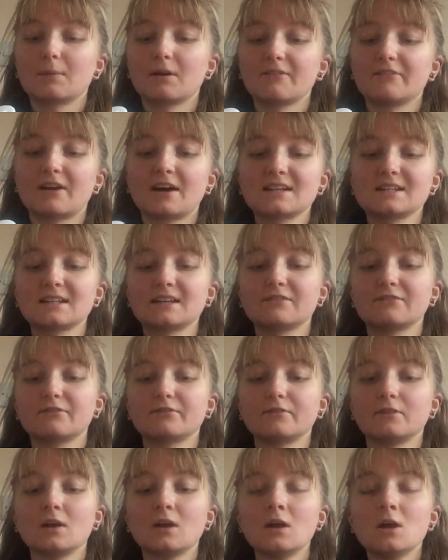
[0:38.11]
I've had
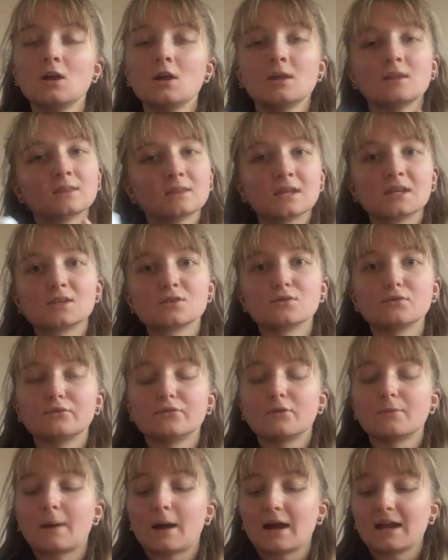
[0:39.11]
this all
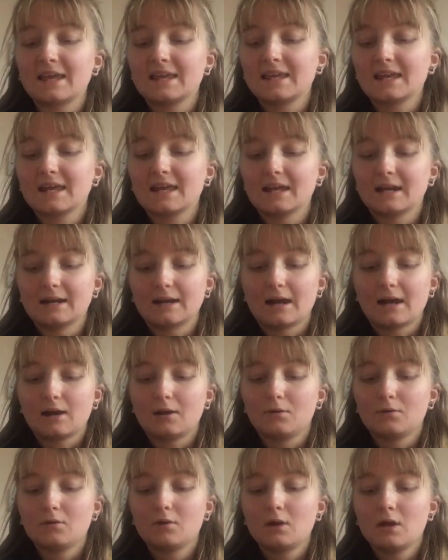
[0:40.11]
for about a year
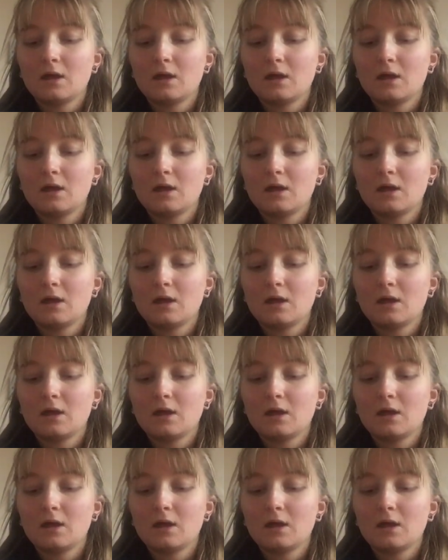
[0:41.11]
now,